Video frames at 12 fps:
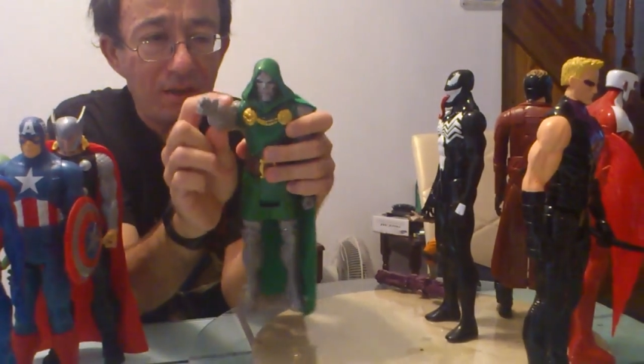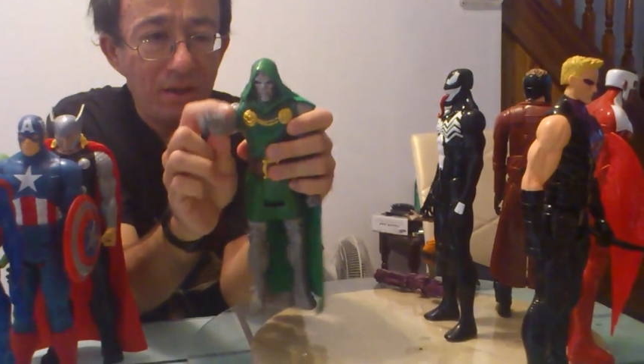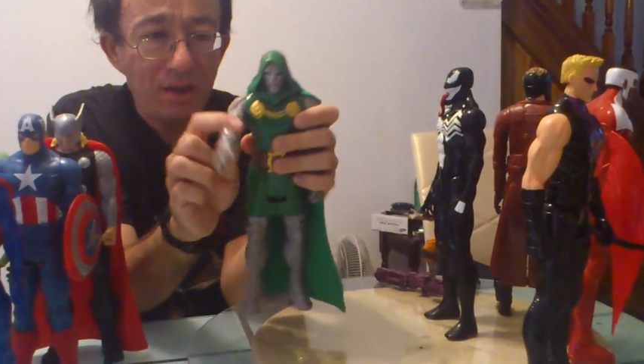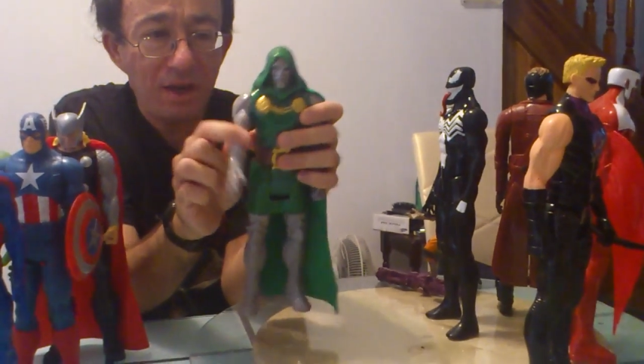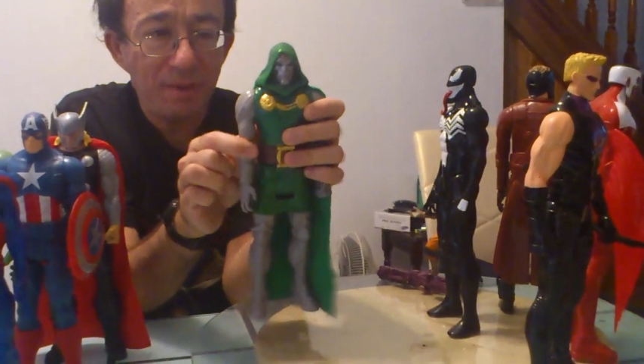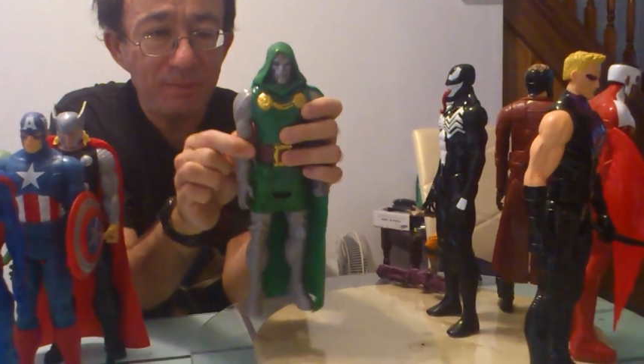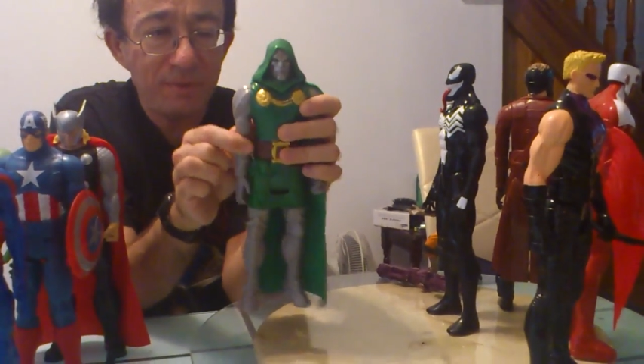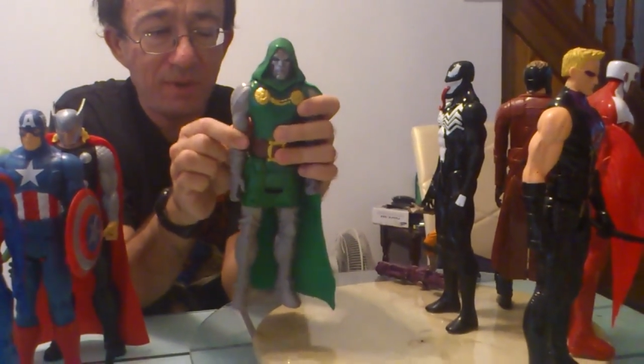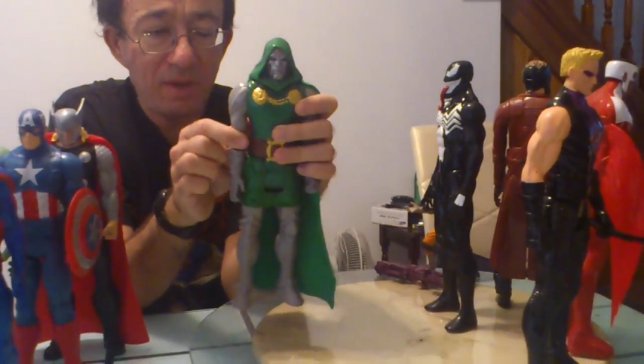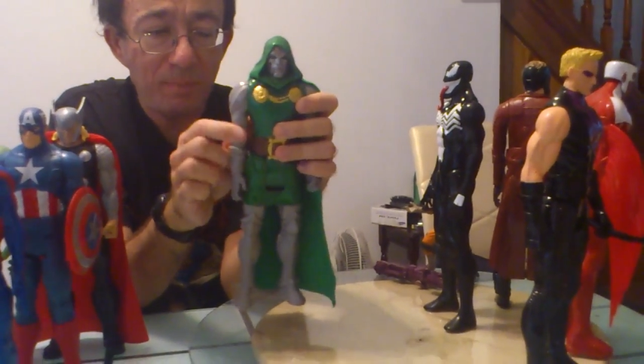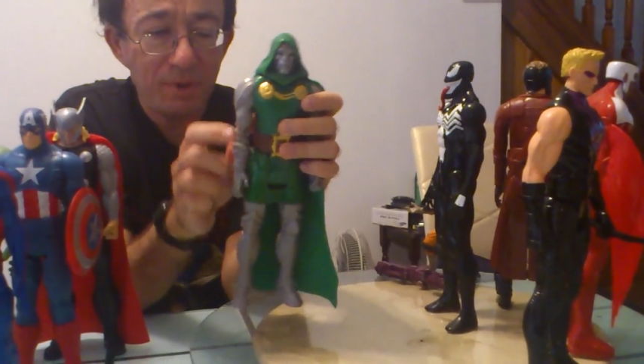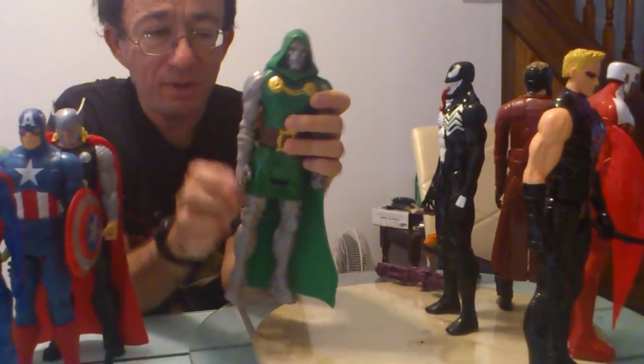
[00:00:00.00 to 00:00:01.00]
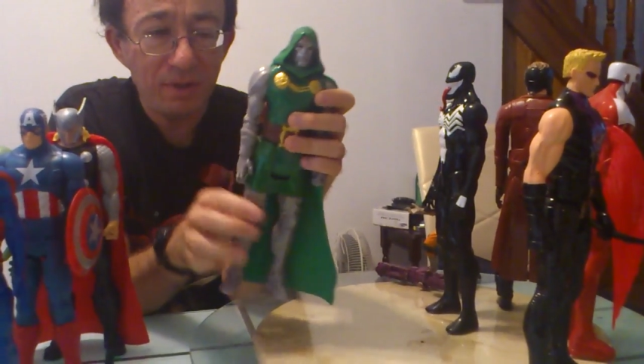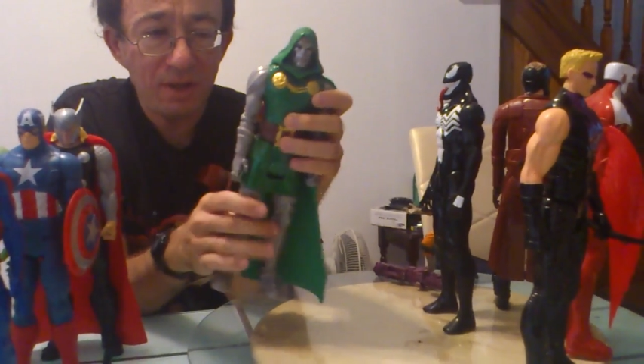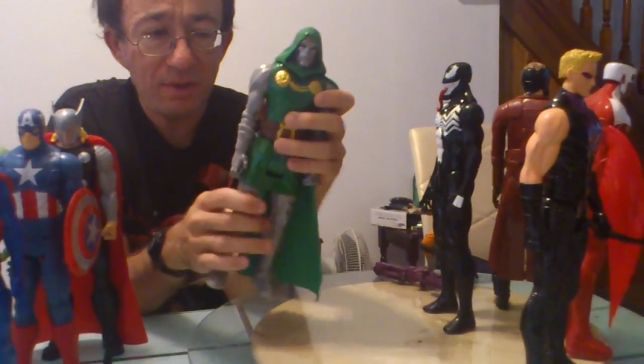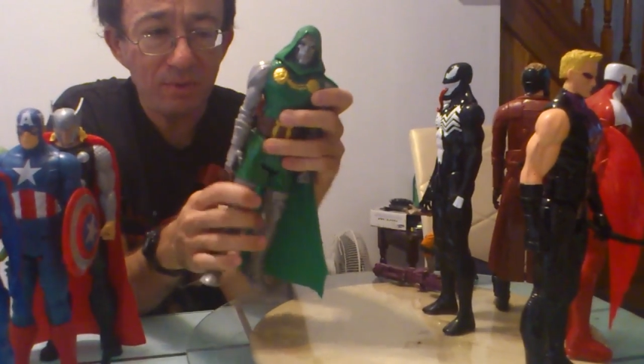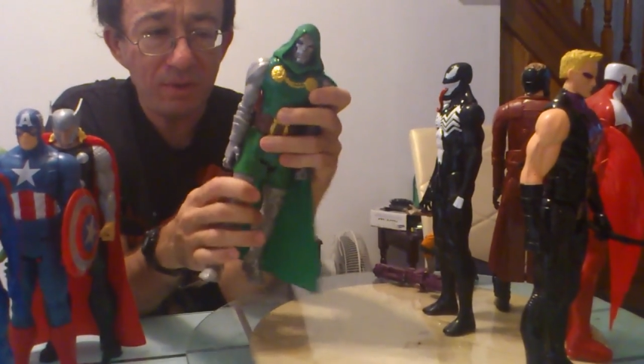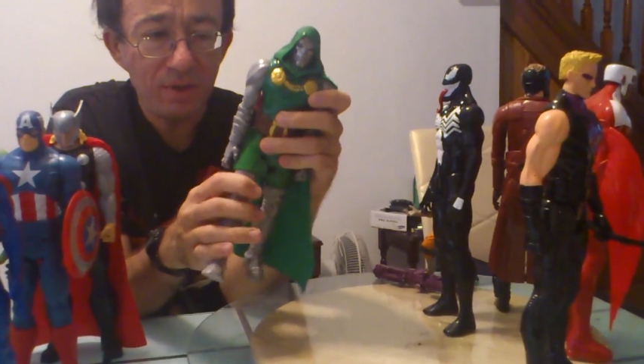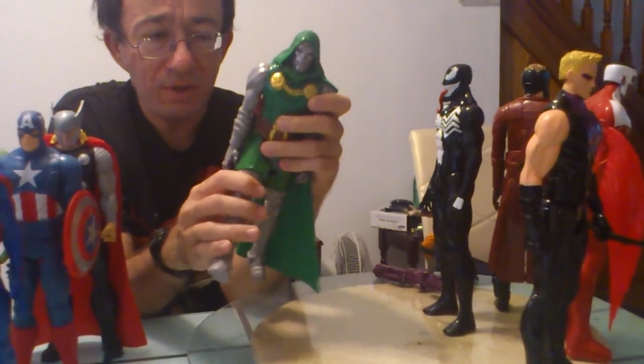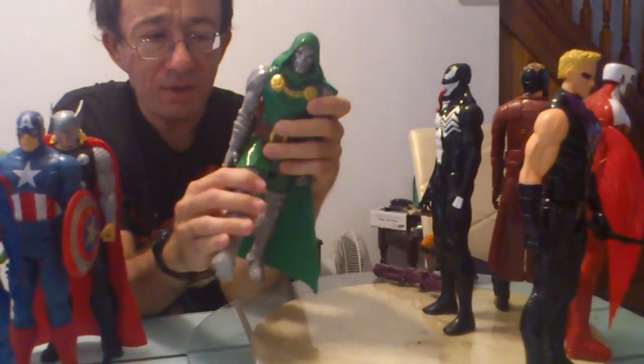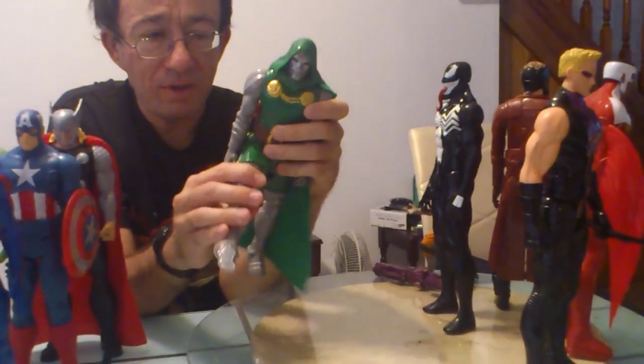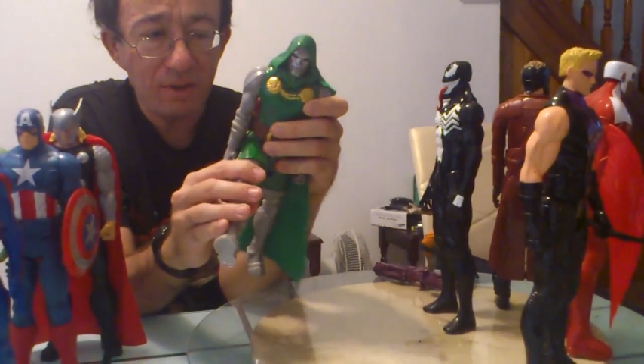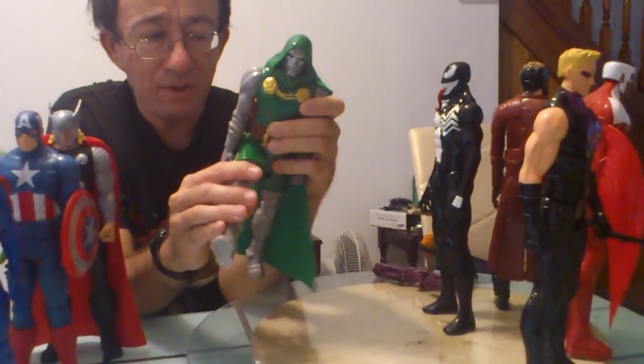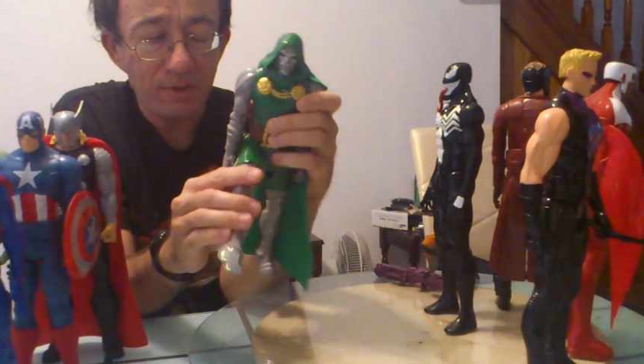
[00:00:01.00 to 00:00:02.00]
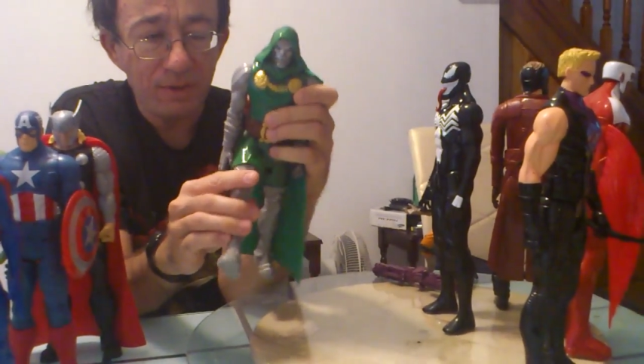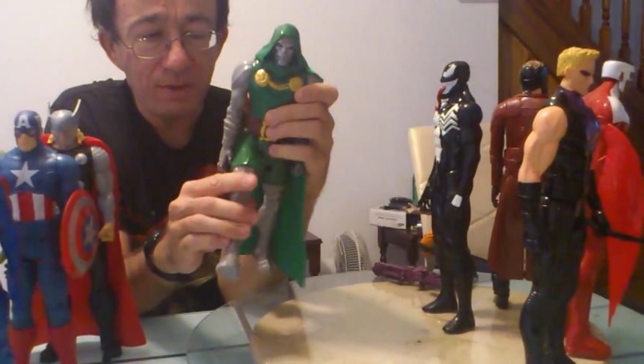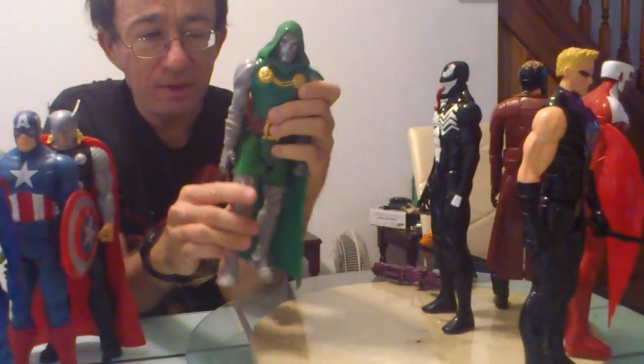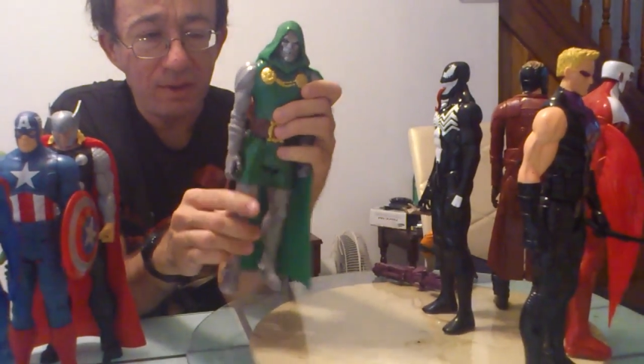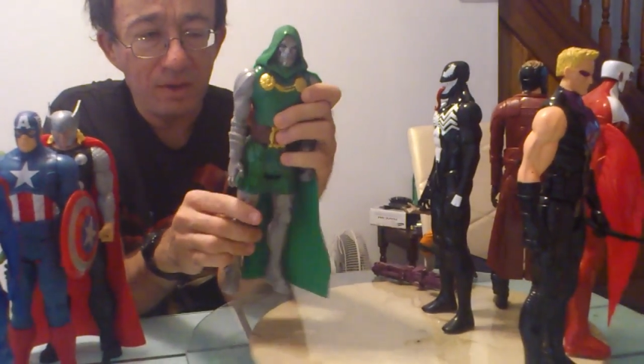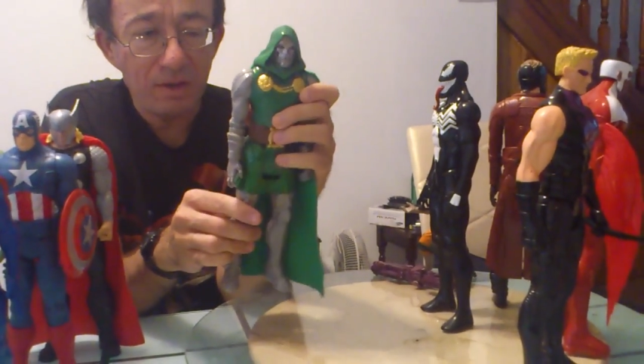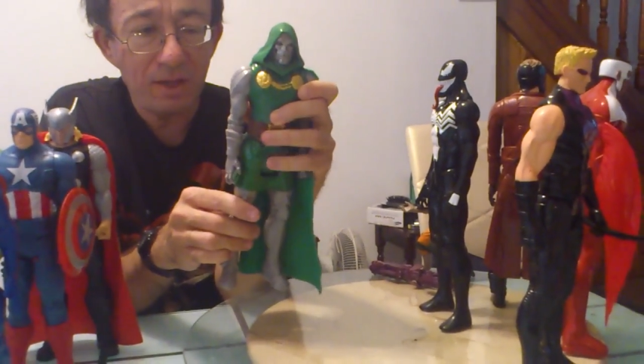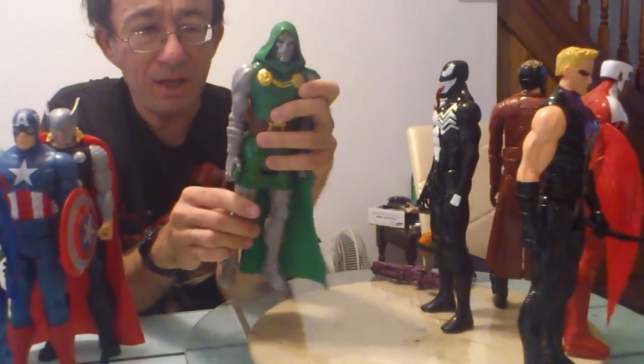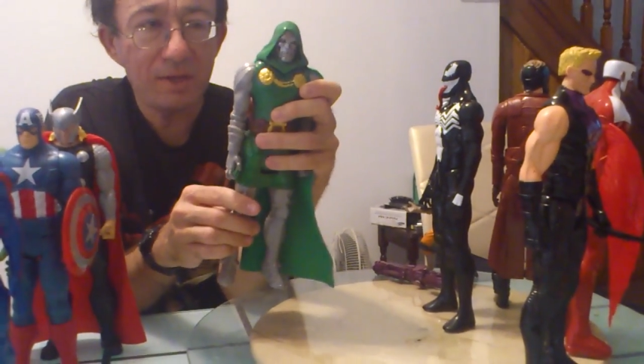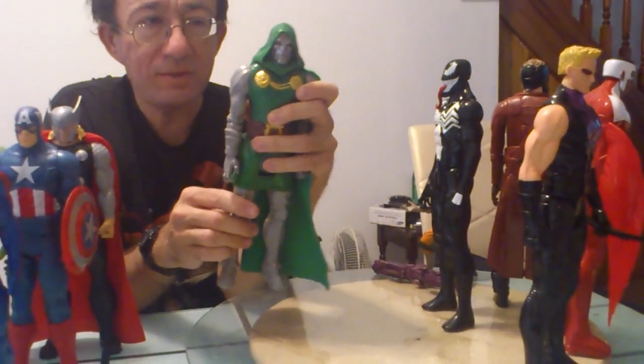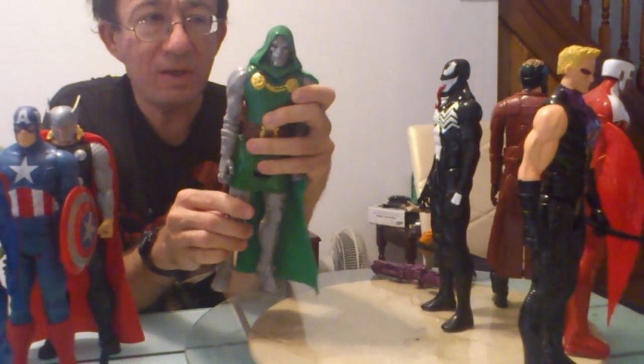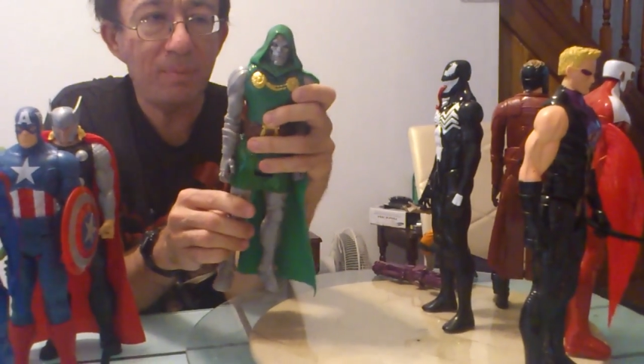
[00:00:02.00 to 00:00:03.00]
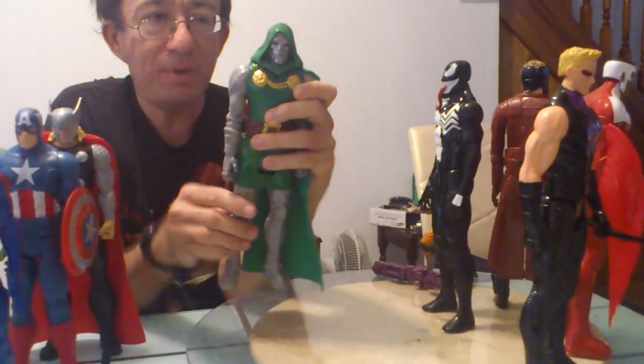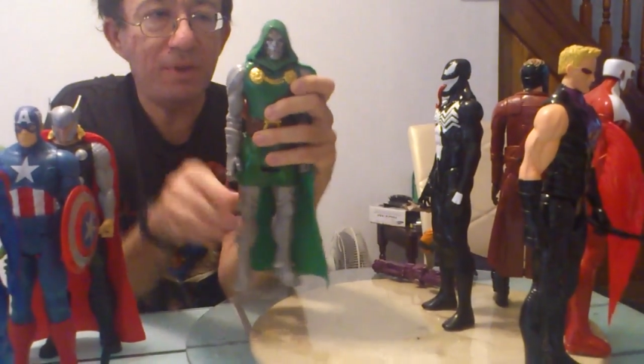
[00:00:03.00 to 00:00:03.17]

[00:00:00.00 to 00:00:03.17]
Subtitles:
arms up and down, legs up and